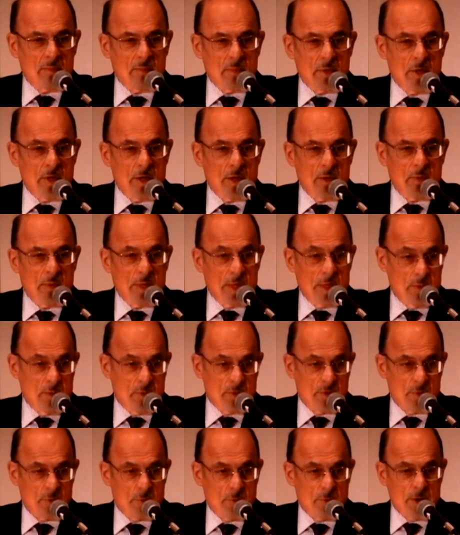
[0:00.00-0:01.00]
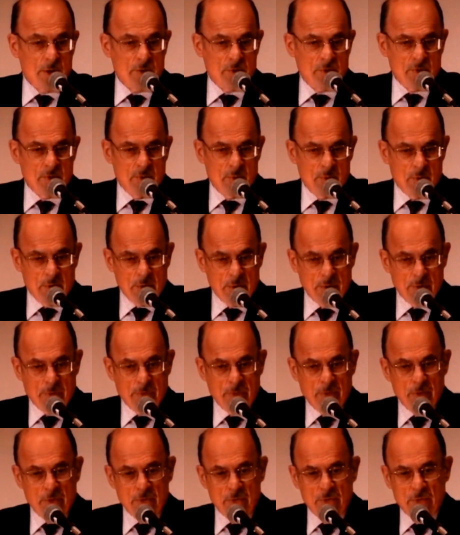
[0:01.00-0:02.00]
When I was a resident, one of the
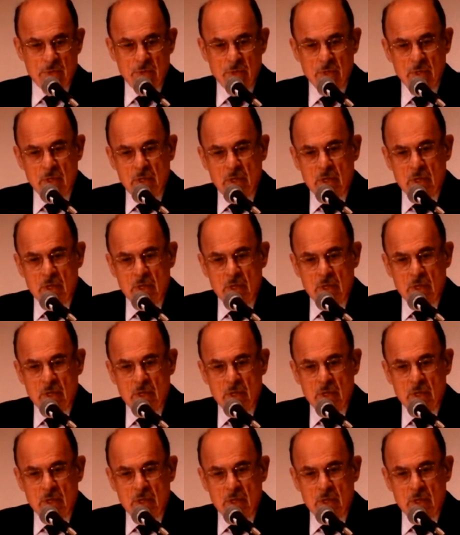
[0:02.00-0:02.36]
first